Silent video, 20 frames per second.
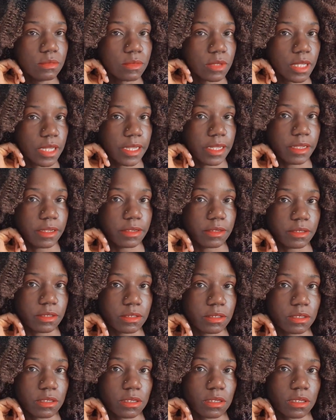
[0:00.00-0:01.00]

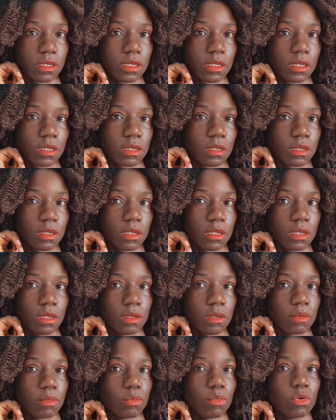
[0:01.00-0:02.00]
and
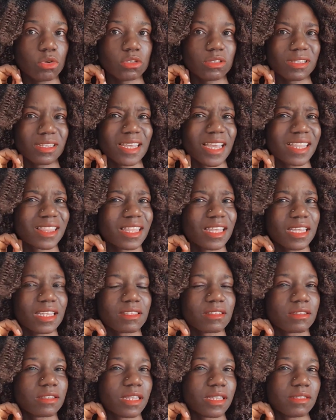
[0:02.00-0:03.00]
mostly I think
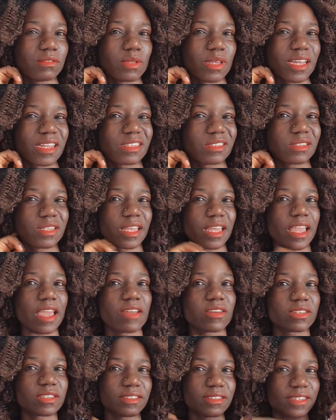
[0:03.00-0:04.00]
it's they are
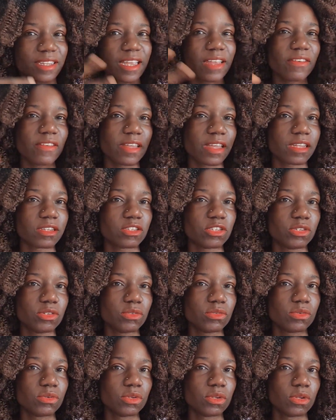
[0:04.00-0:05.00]
staring at
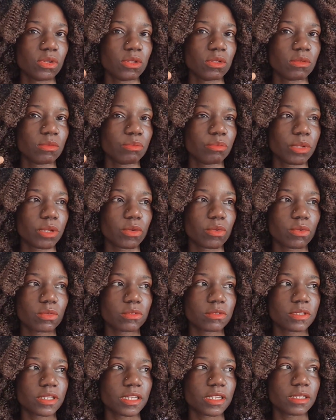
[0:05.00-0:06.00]
you
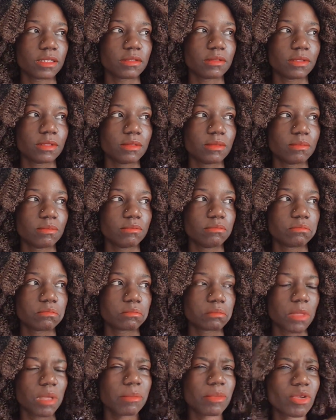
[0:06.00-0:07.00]
because
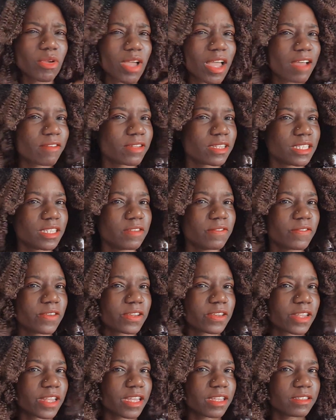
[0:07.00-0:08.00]
maybe you have a different
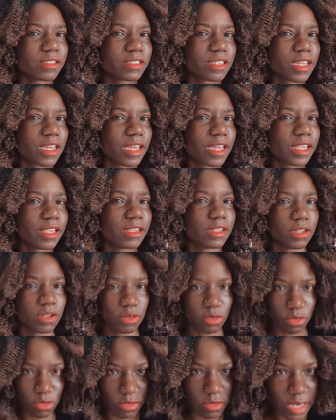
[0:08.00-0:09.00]
hairstyle,
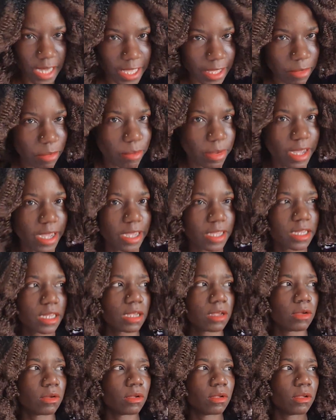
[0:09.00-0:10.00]
or like mine.
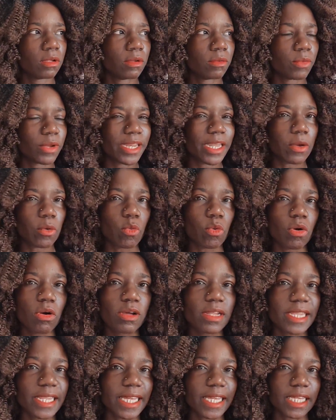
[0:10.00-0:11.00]
When I
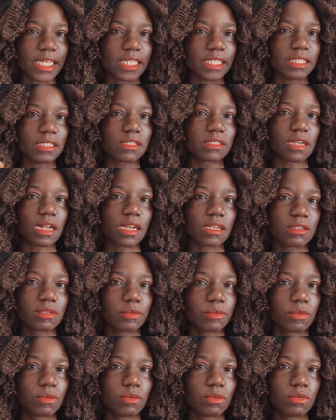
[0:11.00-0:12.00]
walk like in
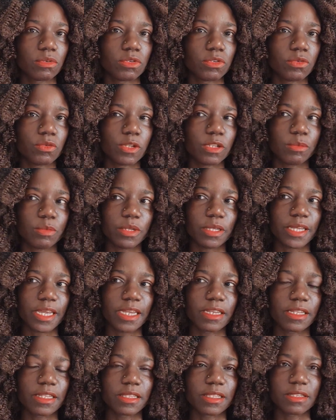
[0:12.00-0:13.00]
Salzburg, you will be
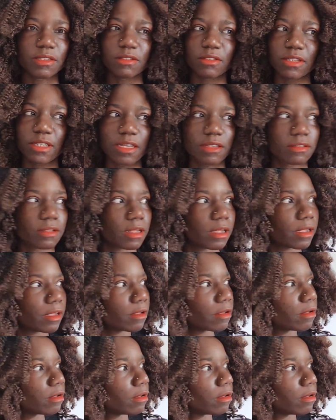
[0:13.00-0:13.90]
getting these stares, like